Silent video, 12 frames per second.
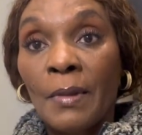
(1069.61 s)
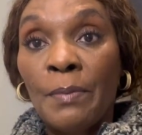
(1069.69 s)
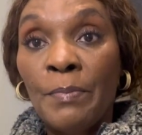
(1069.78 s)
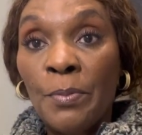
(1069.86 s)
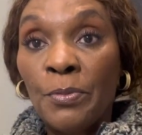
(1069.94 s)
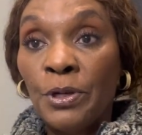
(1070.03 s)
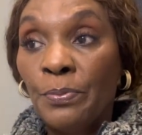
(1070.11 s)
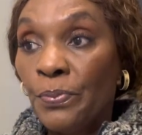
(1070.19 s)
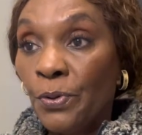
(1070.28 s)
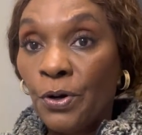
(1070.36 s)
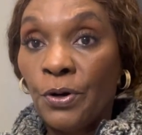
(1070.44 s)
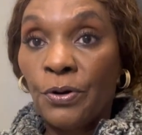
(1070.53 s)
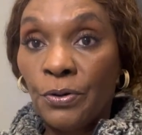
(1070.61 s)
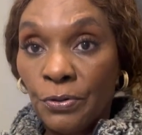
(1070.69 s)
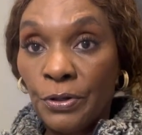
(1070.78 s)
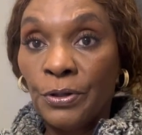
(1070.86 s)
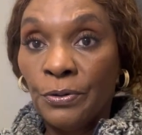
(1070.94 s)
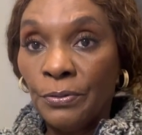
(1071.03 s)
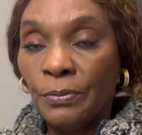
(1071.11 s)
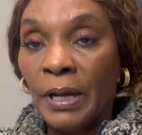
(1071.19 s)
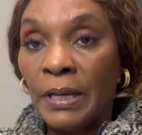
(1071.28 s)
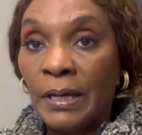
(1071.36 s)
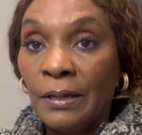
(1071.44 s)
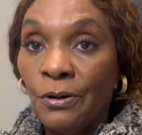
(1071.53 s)
remember, the book,
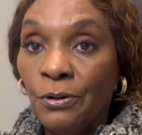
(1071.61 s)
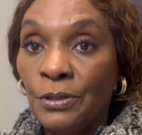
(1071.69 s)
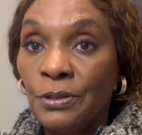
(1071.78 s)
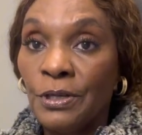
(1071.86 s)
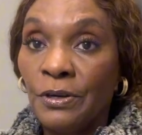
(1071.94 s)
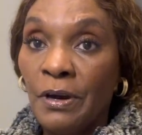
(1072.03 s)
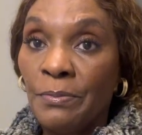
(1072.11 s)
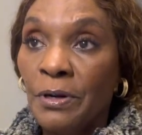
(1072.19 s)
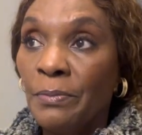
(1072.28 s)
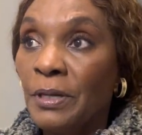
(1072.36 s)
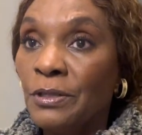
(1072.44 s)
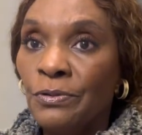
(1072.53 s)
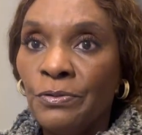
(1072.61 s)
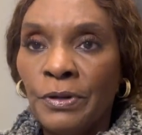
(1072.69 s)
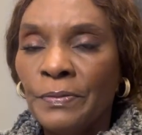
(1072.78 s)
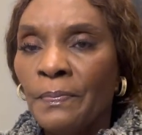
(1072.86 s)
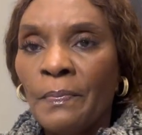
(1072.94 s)
and then got the cameraman to.